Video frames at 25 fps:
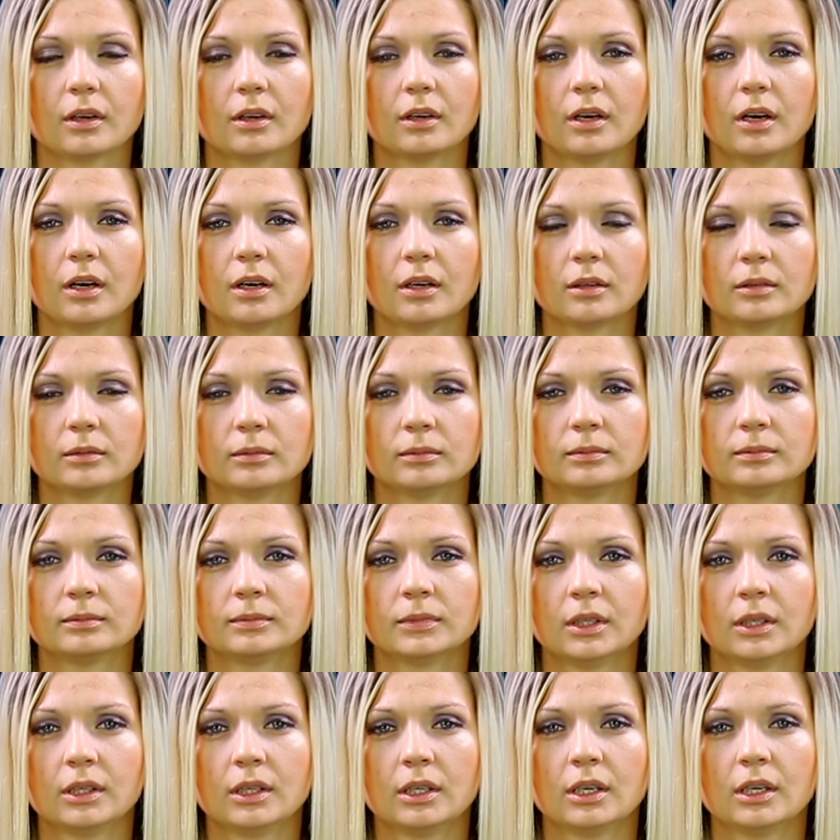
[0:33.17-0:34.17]

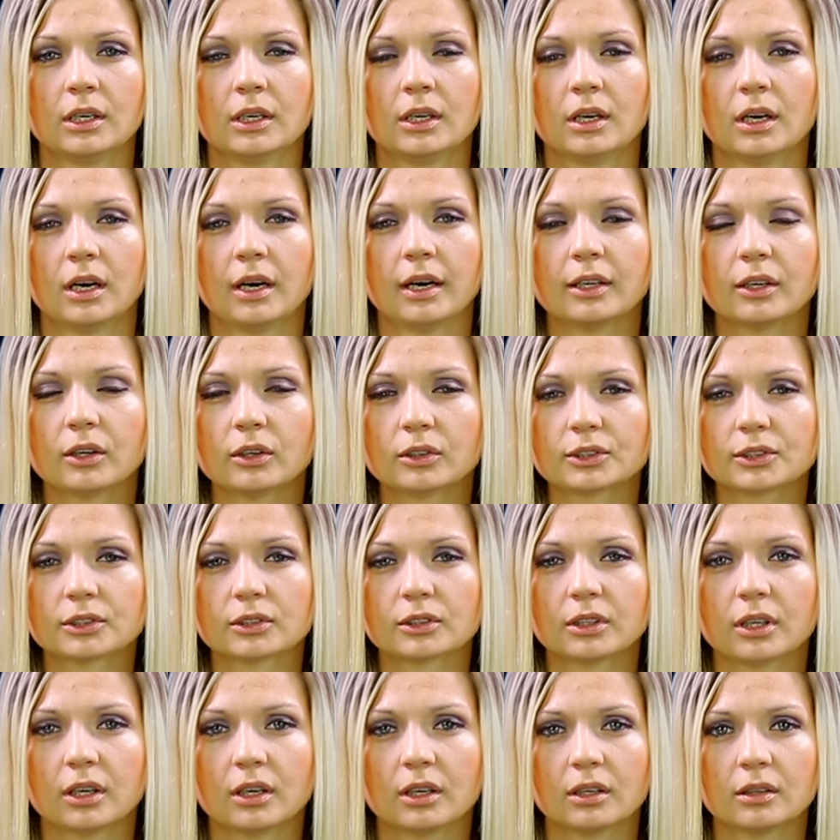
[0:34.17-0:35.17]
Um, I also
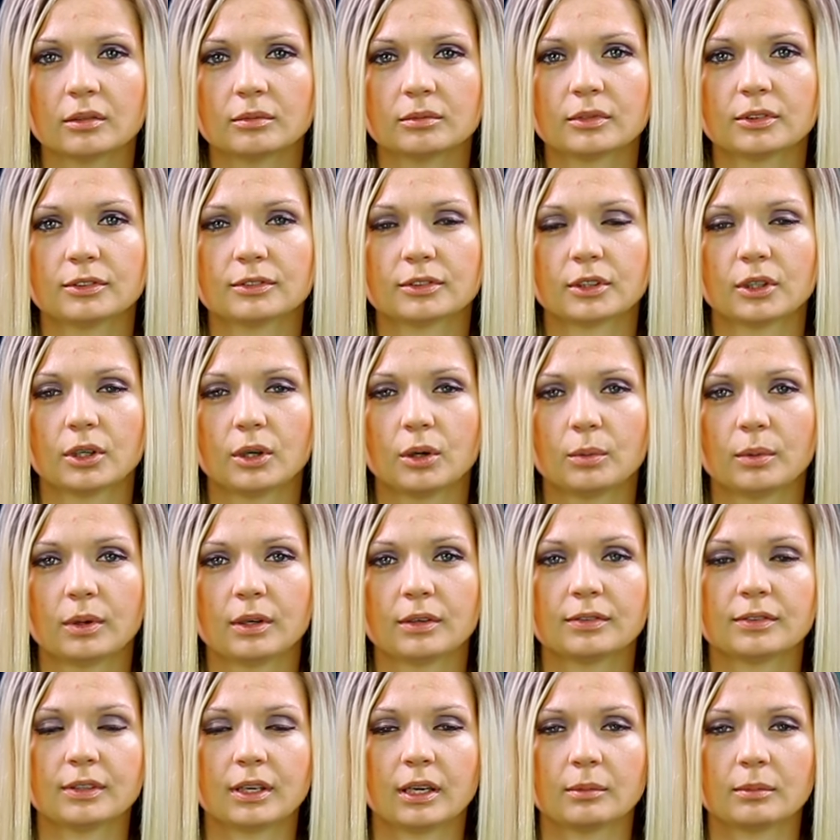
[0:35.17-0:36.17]
come from
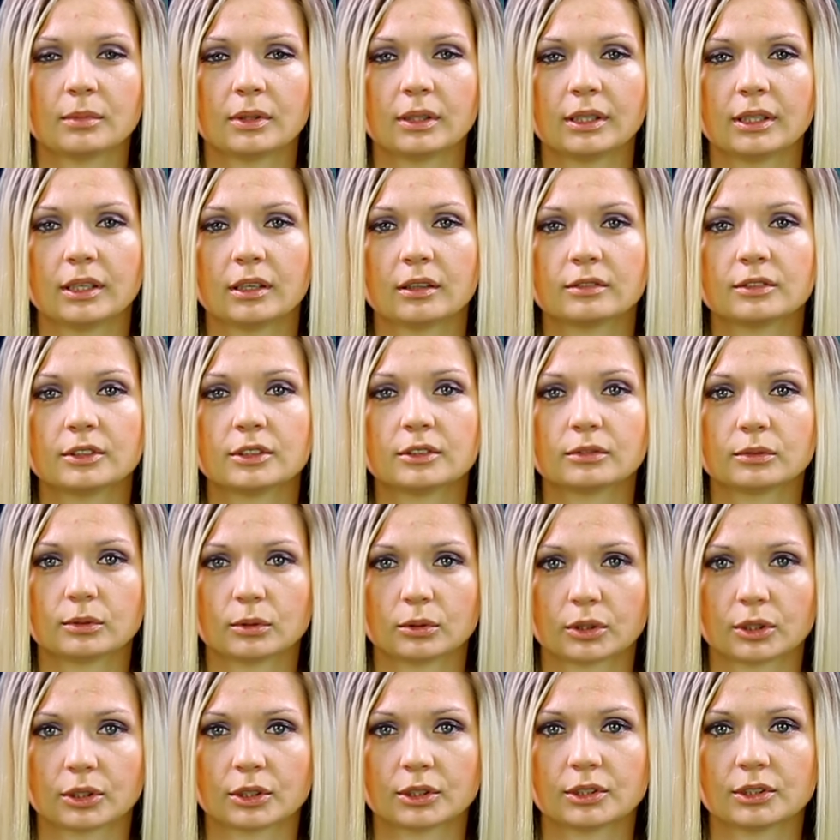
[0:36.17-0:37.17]
a family of
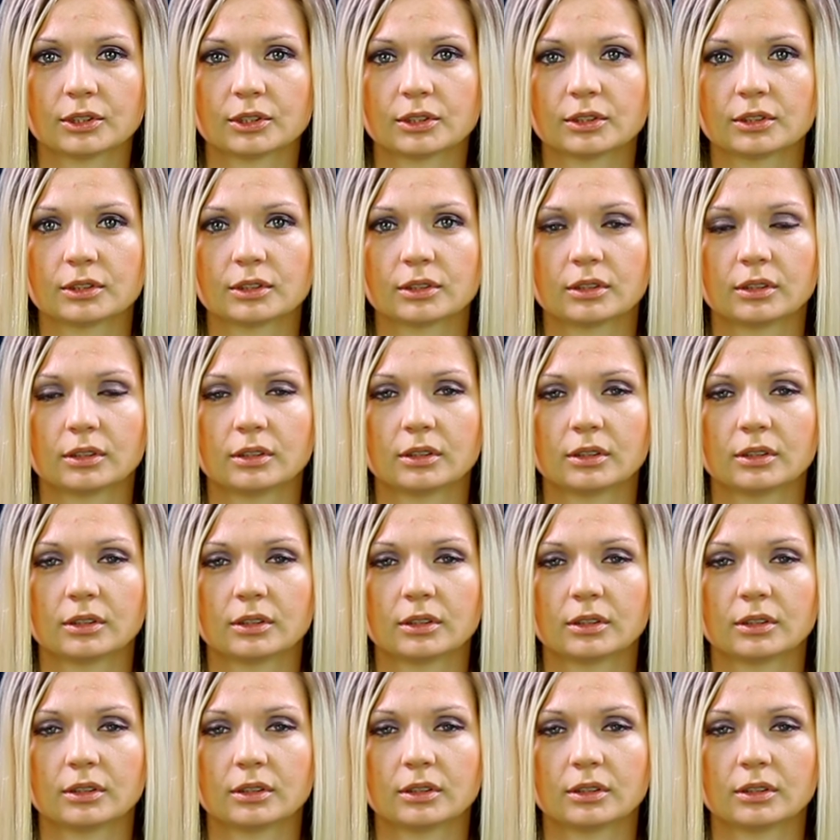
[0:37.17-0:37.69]
divorce.